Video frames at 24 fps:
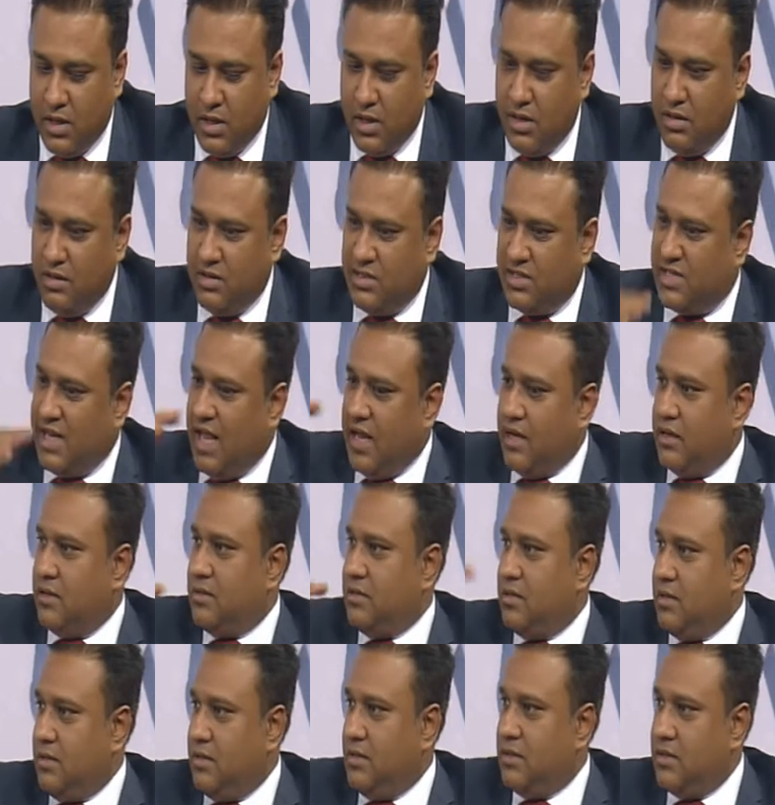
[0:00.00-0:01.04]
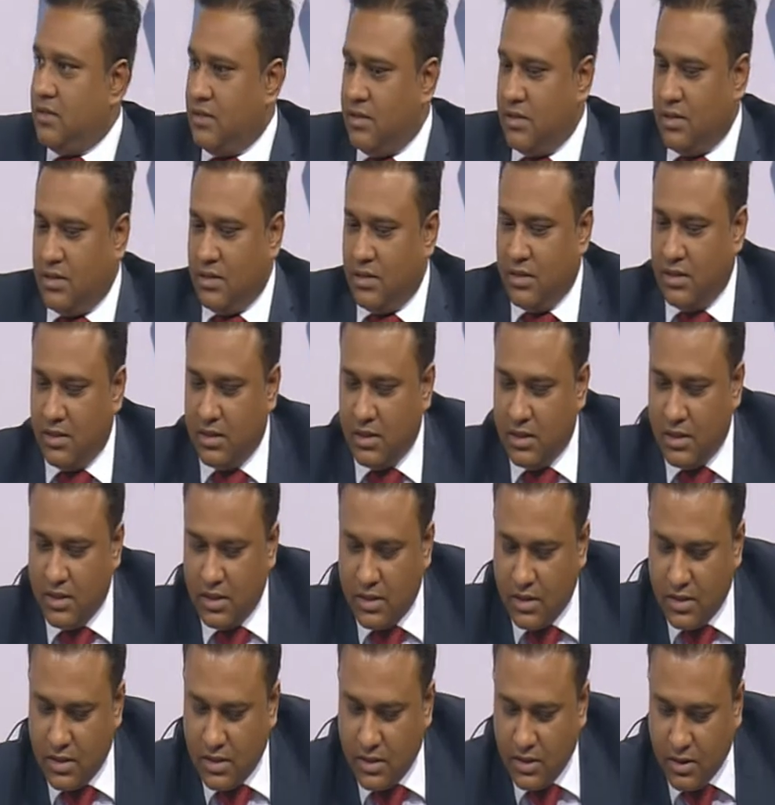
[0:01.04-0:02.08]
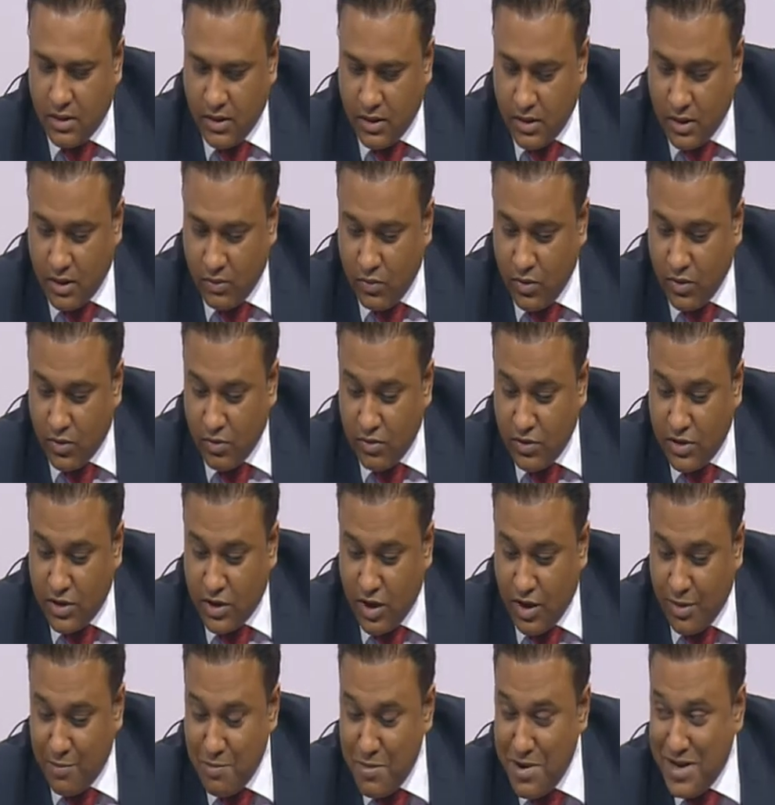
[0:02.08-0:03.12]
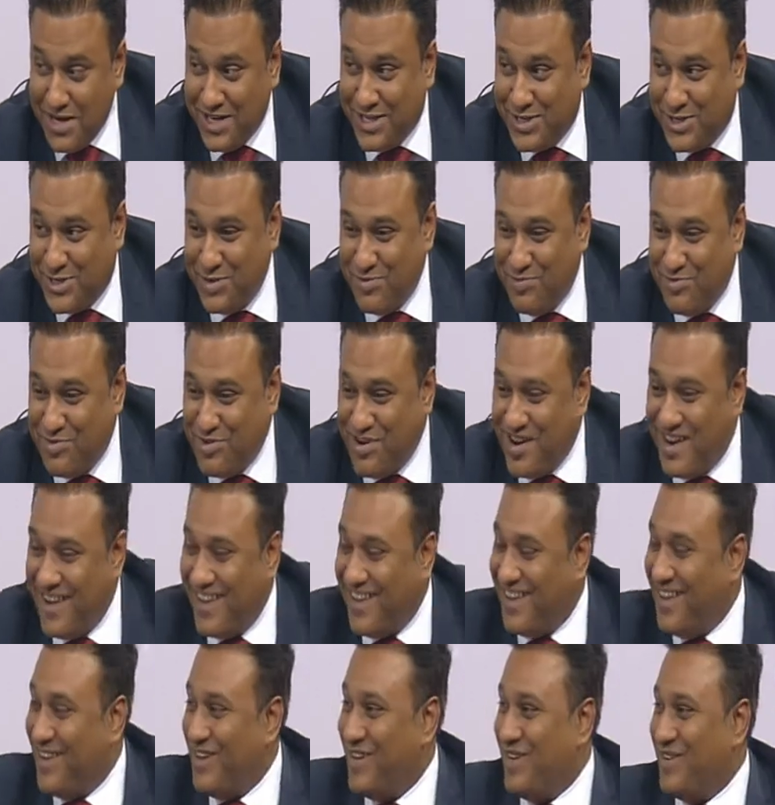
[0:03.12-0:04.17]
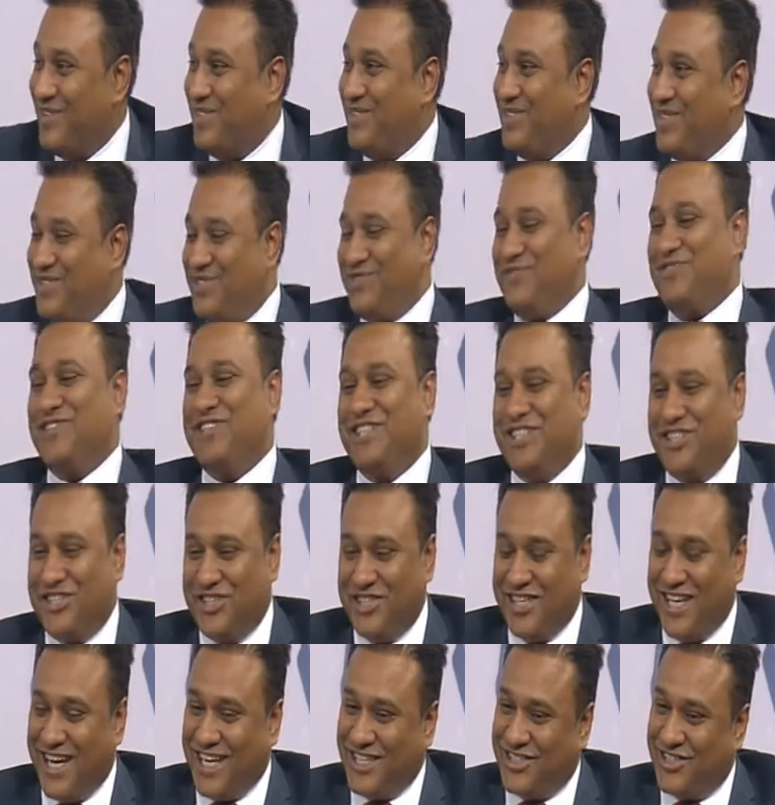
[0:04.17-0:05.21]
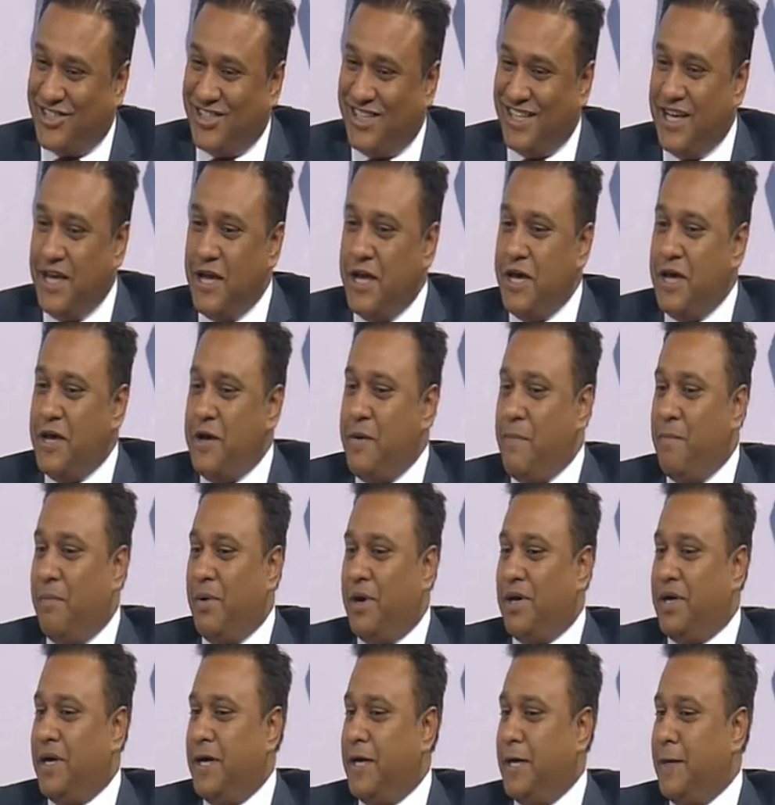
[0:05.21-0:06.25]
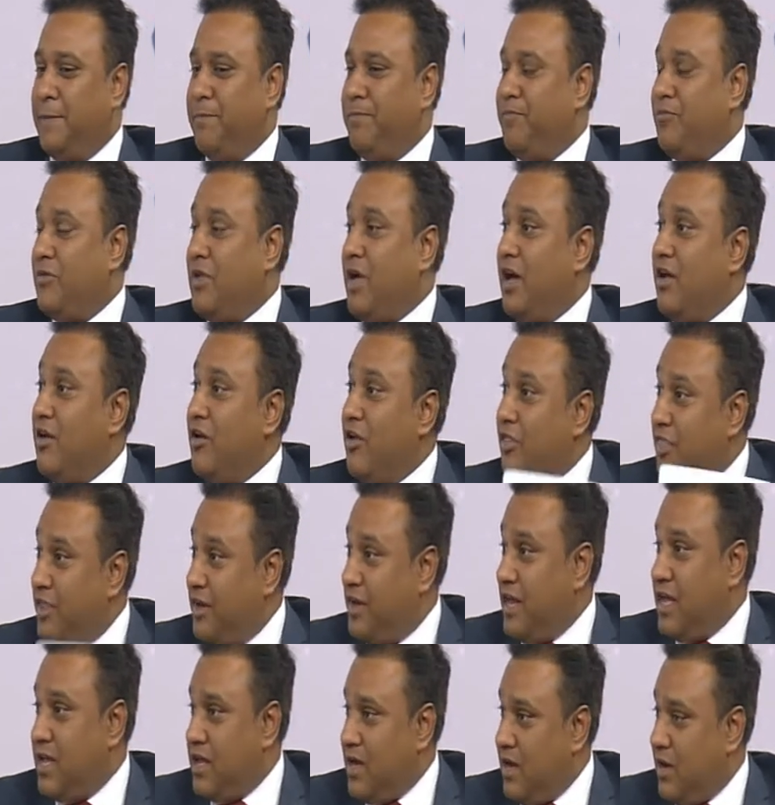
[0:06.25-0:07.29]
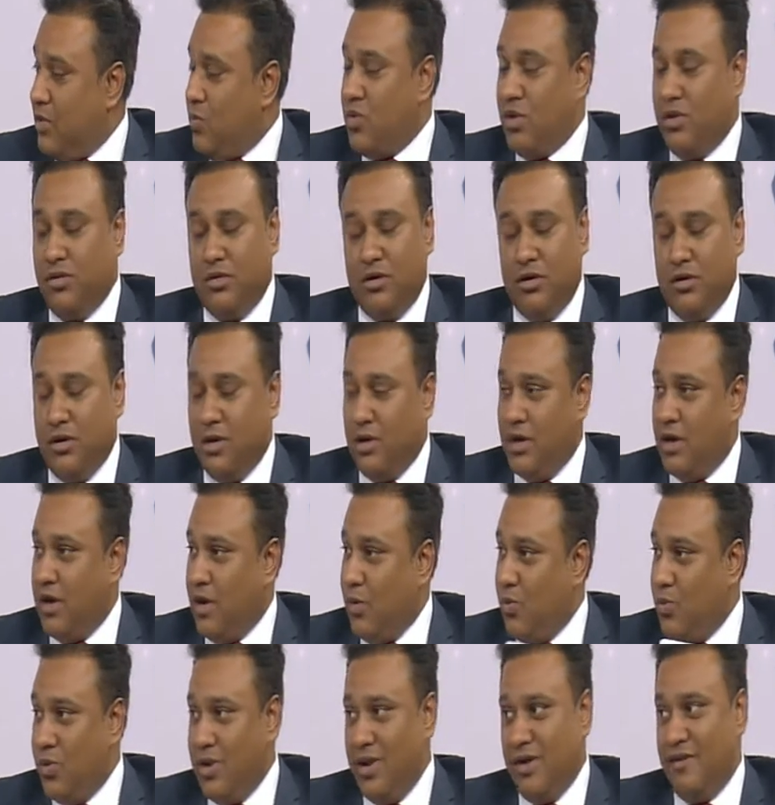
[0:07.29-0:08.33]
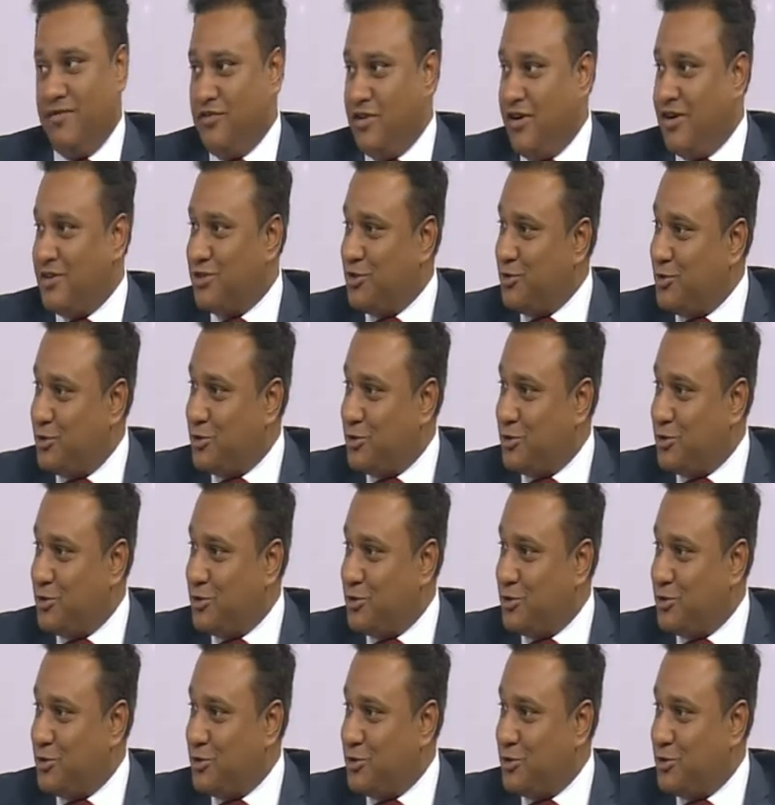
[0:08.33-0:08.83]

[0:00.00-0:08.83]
stacked We only got a minute to to finishing actually, but another day I will have to ask you to